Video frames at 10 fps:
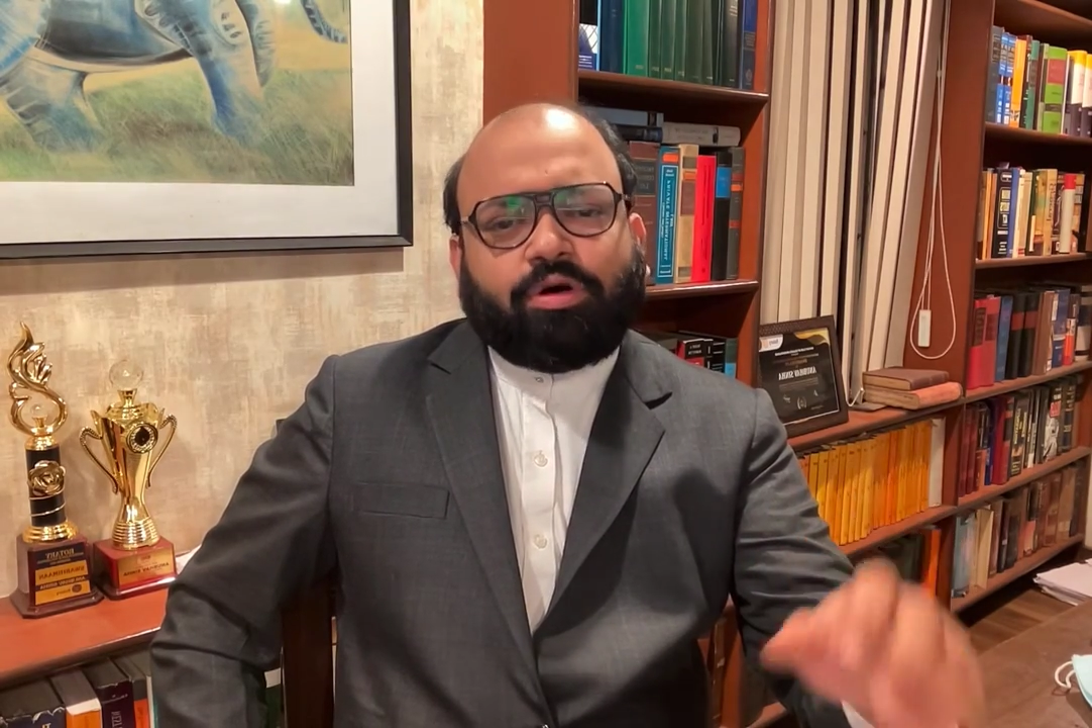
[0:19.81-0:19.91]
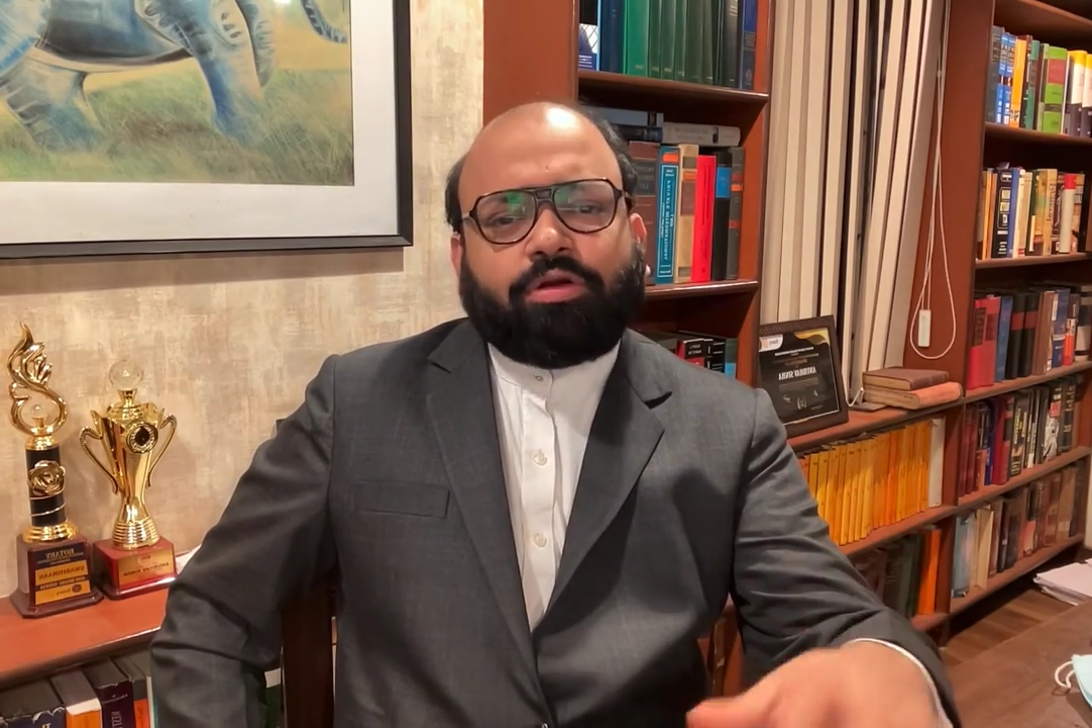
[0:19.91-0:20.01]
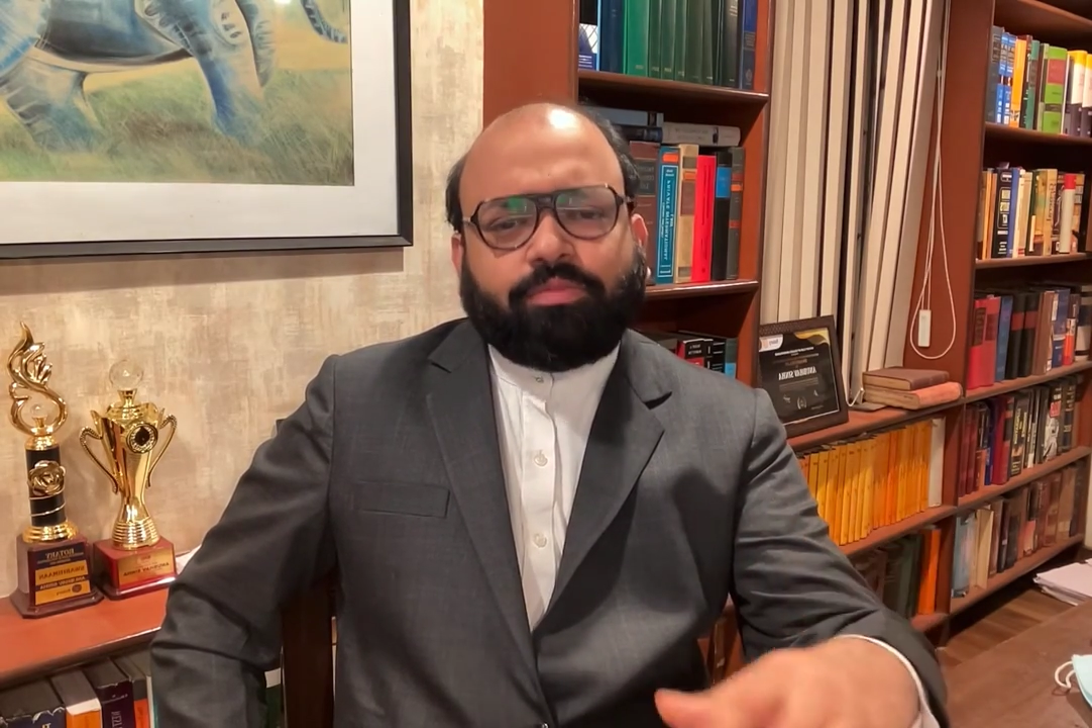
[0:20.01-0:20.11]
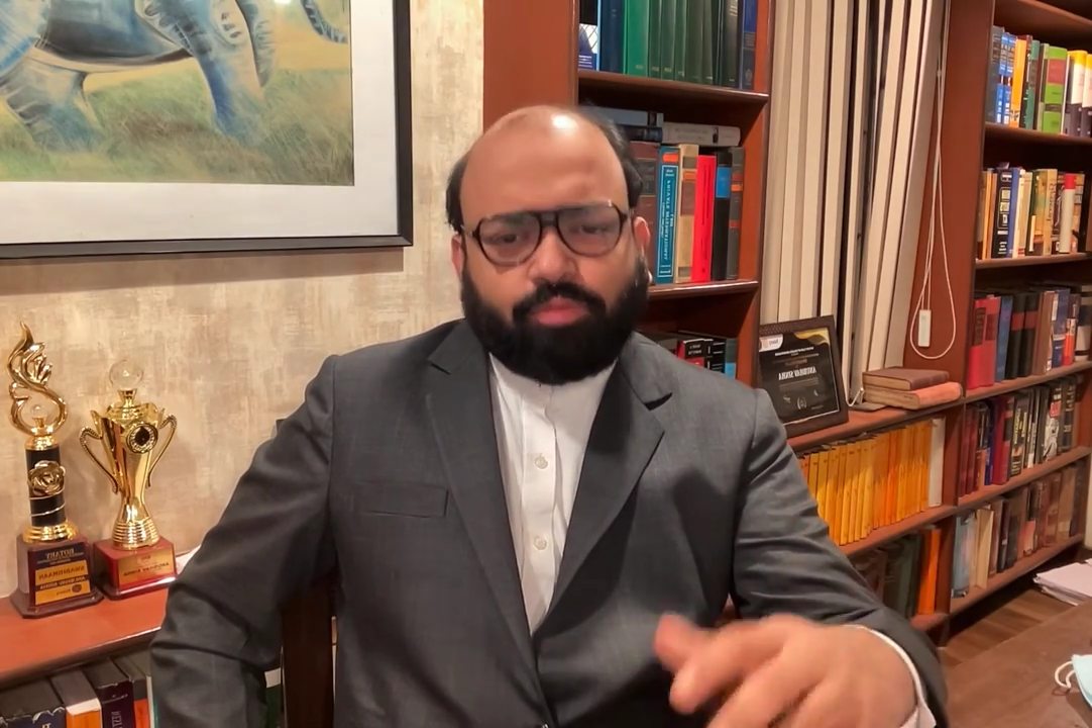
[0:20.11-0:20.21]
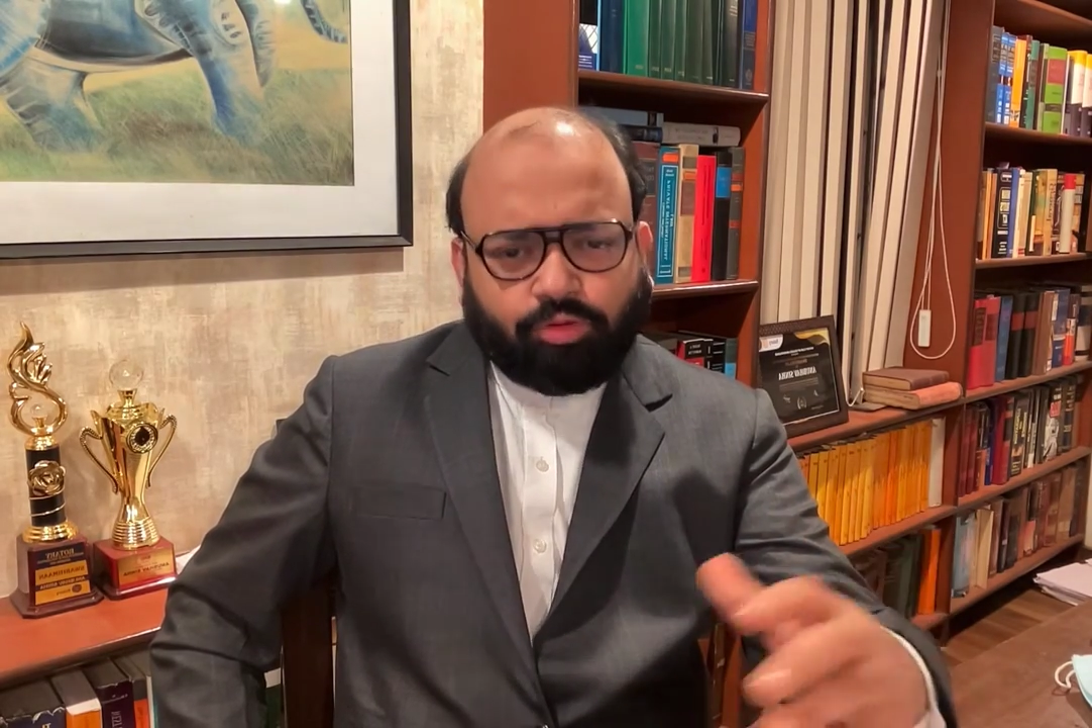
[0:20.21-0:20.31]

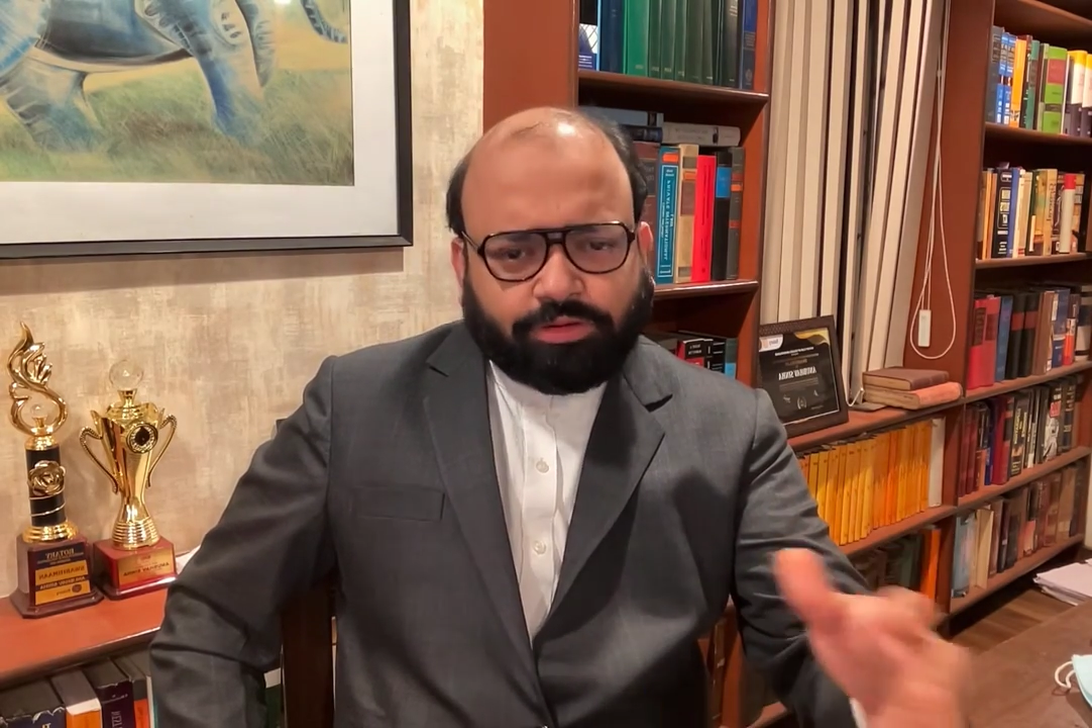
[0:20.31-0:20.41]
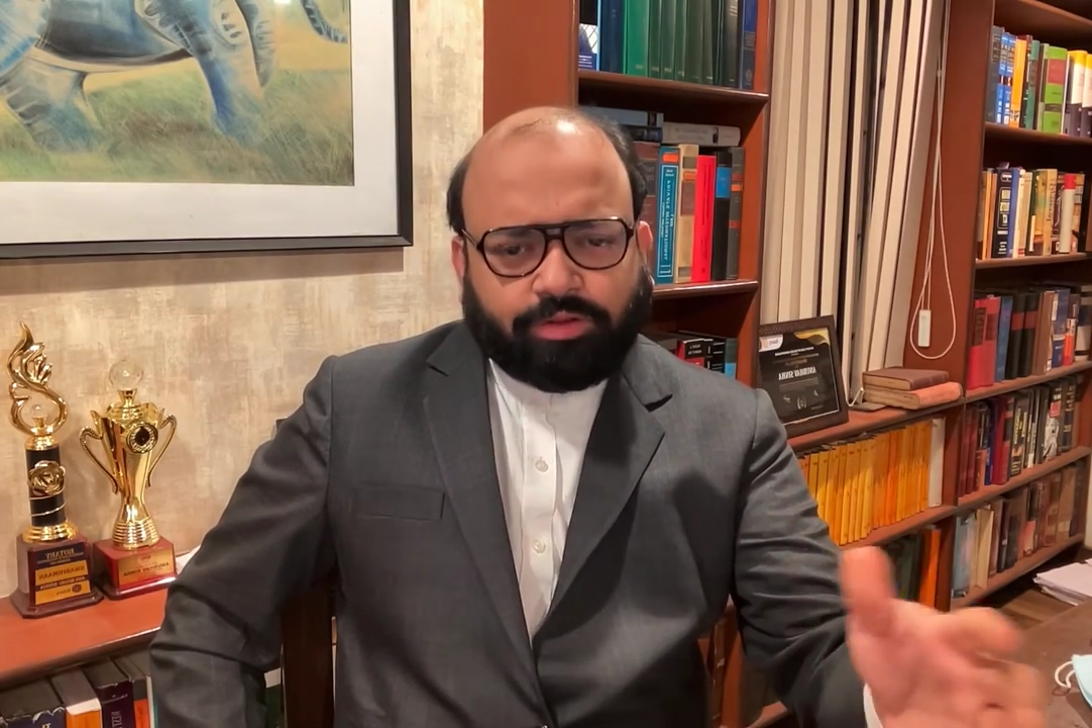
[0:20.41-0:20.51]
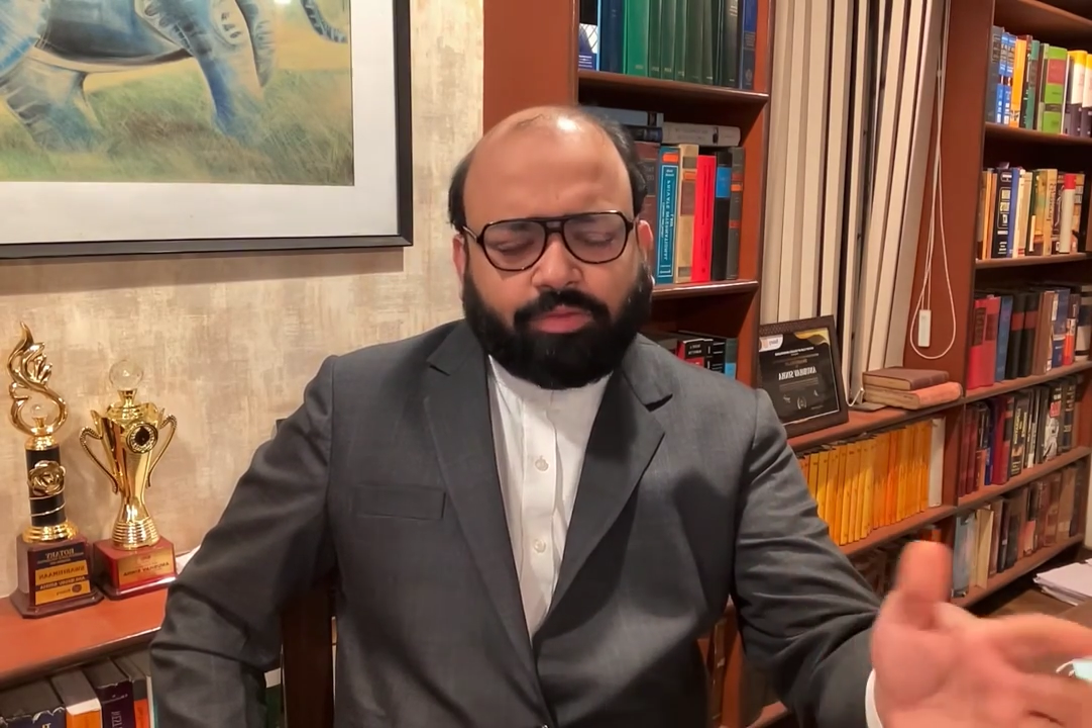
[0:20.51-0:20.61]
or more than